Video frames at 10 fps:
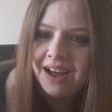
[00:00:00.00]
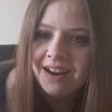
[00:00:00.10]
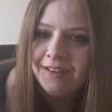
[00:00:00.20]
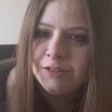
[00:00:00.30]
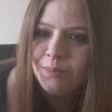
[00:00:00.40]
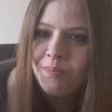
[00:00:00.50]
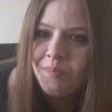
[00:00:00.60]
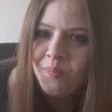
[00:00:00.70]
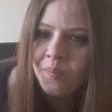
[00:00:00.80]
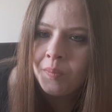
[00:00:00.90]
that gives
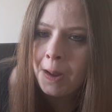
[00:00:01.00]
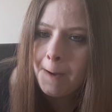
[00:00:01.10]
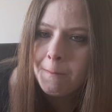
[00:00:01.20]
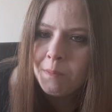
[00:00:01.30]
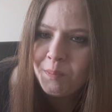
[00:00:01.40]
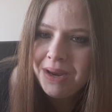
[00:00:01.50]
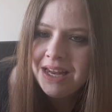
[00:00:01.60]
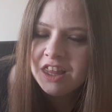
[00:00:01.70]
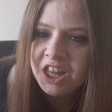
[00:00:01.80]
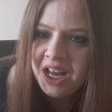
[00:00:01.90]
me
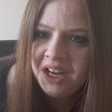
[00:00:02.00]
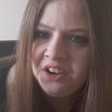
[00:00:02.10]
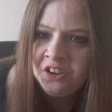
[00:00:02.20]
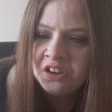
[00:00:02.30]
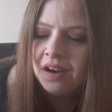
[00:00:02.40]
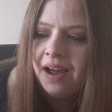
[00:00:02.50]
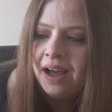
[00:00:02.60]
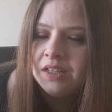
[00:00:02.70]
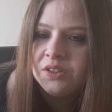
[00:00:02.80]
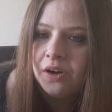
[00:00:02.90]
the
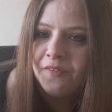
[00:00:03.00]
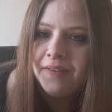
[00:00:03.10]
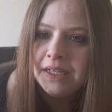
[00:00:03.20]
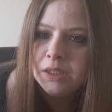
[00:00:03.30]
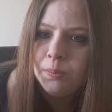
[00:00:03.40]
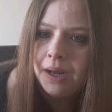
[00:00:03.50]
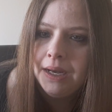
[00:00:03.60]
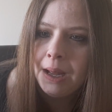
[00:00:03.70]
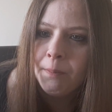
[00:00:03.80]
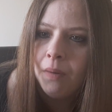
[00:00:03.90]
chance
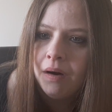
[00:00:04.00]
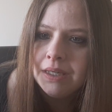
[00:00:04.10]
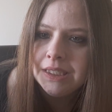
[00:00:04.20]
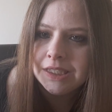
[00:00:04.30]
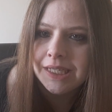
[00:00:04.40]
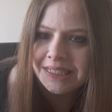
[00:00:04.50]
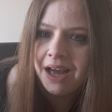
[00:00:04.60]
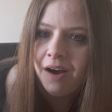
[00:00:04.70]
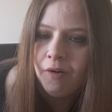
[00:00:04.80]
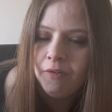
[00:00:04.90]
explaining
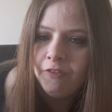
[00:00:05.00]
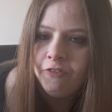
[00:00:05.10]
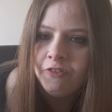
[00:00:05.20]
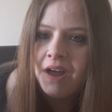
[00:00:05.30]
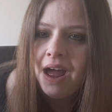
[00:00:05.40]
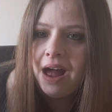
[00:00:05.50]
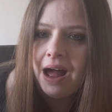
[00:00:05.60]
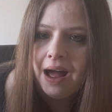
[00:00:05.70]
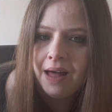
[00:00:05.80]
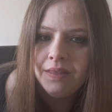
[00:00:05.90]
myself,
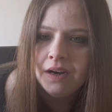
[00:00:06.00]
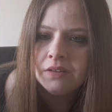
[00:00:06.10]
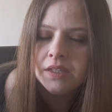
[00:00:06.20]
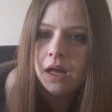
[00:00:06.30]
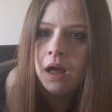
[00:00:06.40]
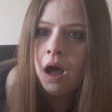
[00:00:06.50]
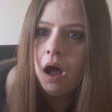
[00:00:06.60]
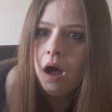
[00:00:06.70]
and then I'll say,